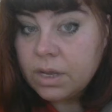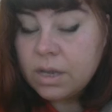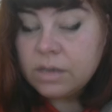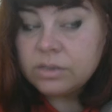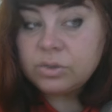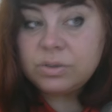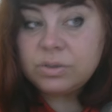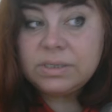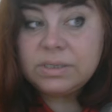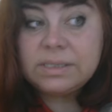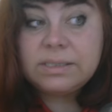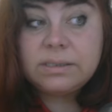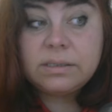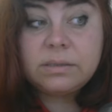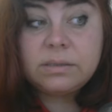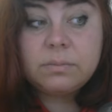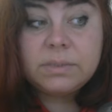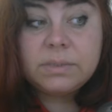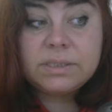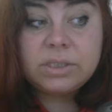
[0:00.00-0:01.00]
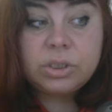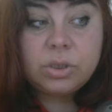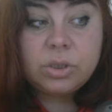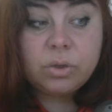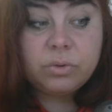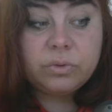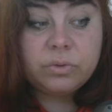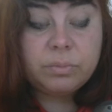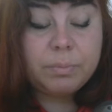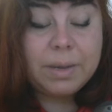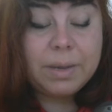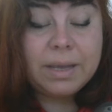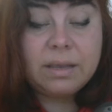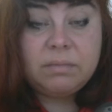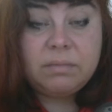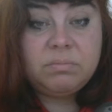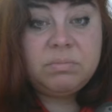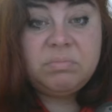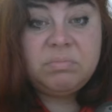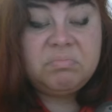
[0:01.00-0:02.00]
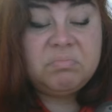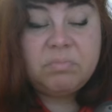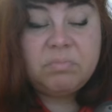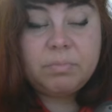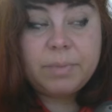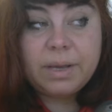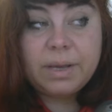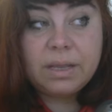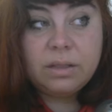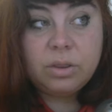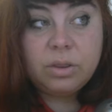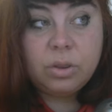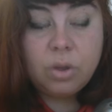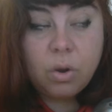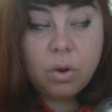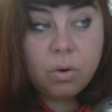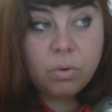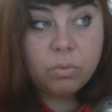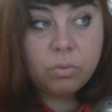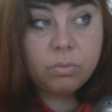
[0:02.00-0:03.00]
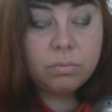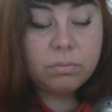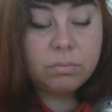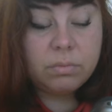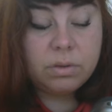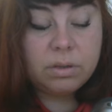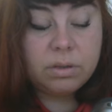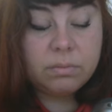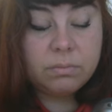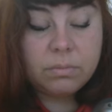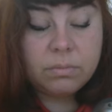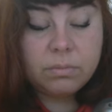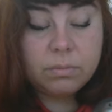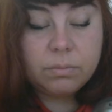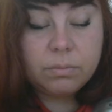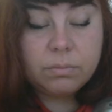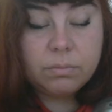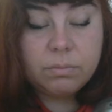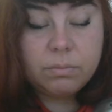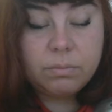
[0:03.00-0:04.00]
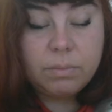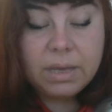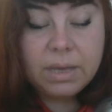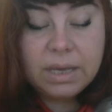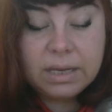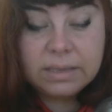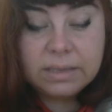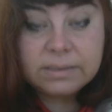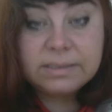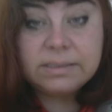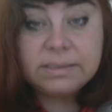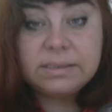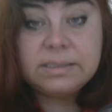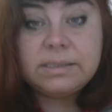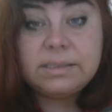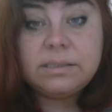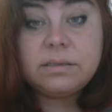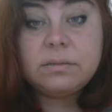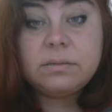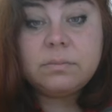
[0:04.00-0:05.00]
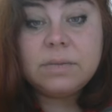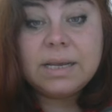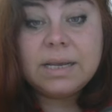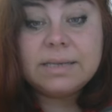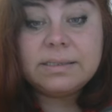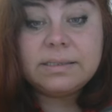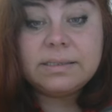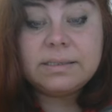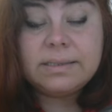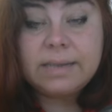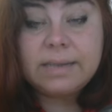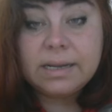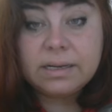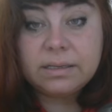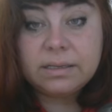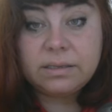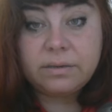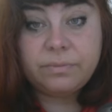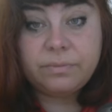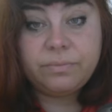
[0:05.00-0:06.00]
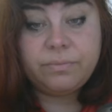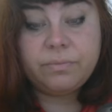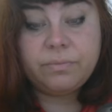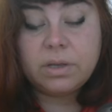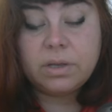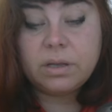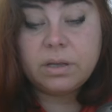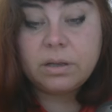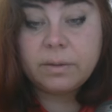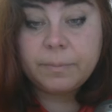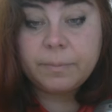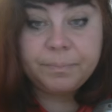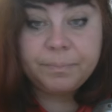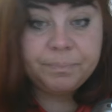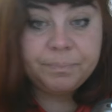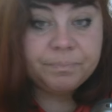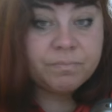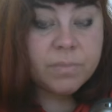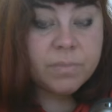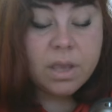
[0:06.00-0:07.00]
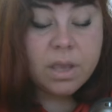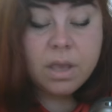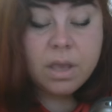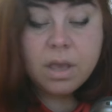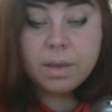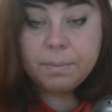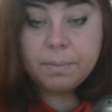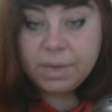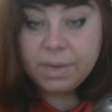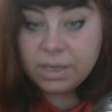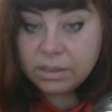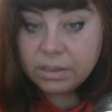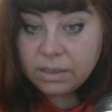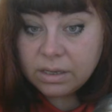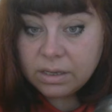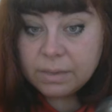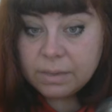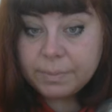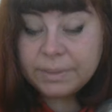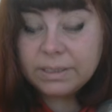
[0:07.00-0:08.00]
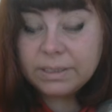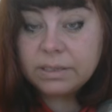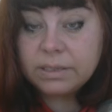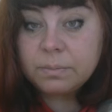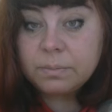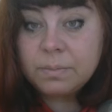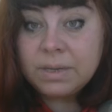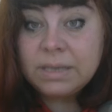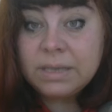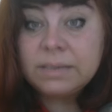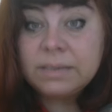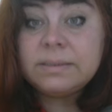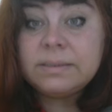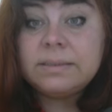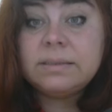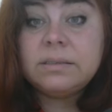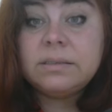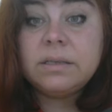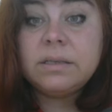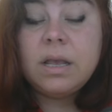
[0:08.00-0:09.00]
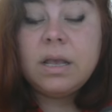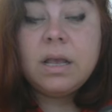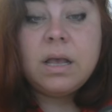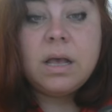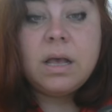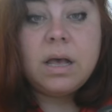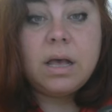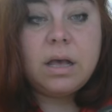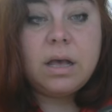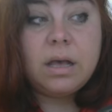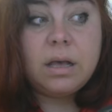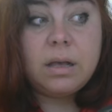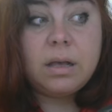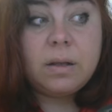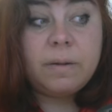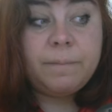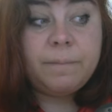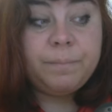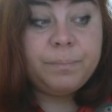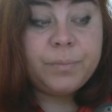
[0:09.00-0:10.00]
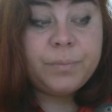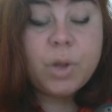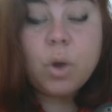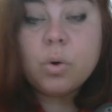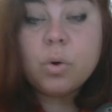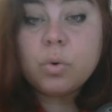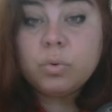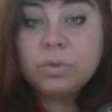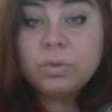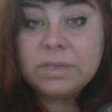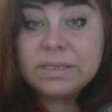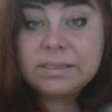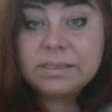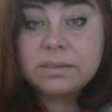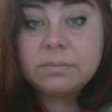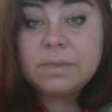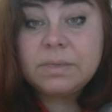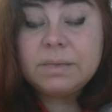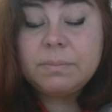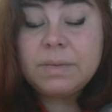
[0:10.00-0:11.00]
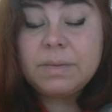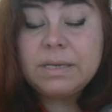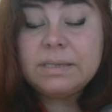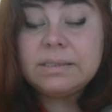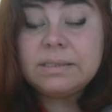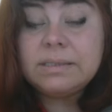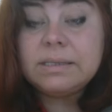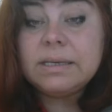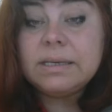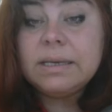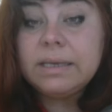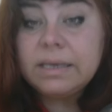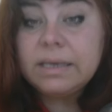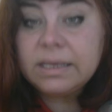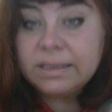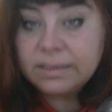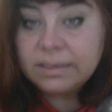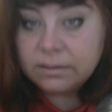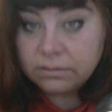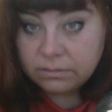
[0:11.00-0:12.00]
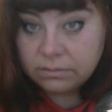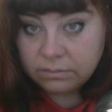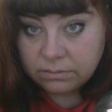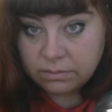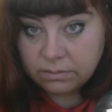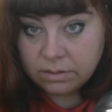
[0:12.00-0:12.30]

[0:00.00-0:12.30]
So this term is not by no means this term has negative meaning, but it means occultism, it means hidden.